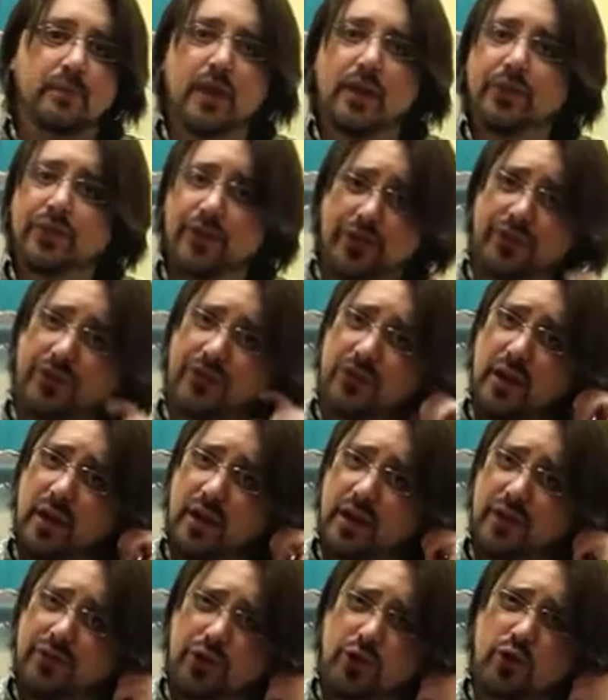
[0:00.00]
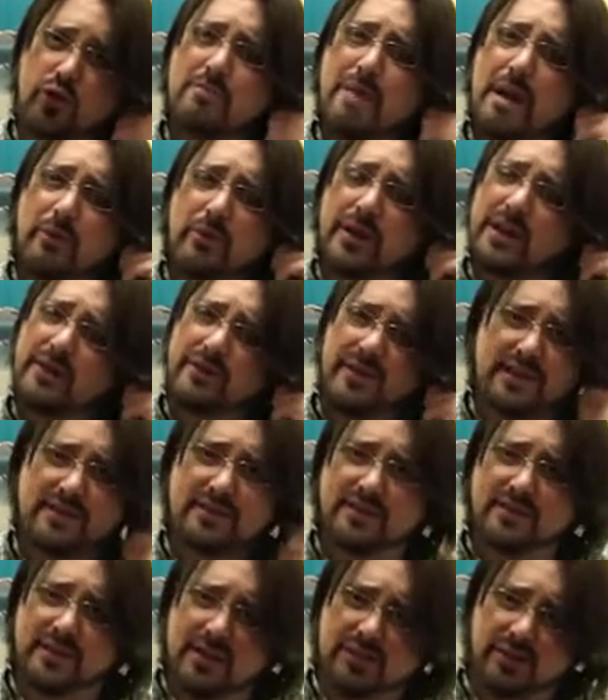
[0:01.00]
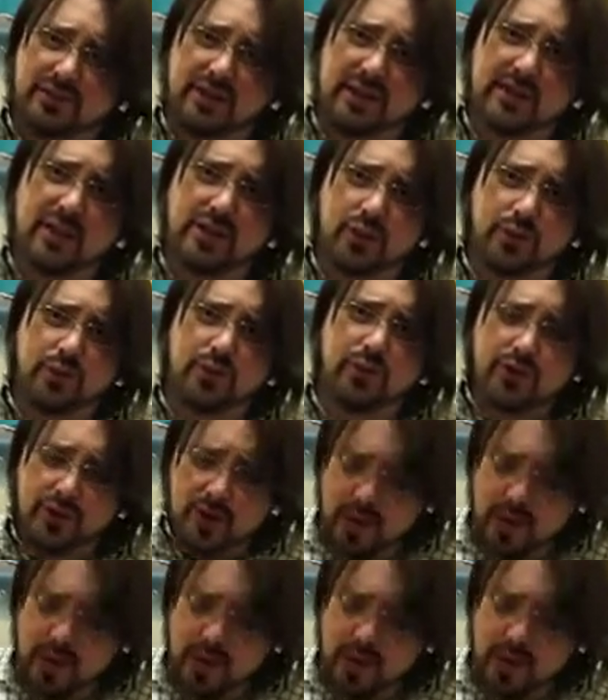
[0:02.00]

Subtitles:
There's two memory devices I've seen used.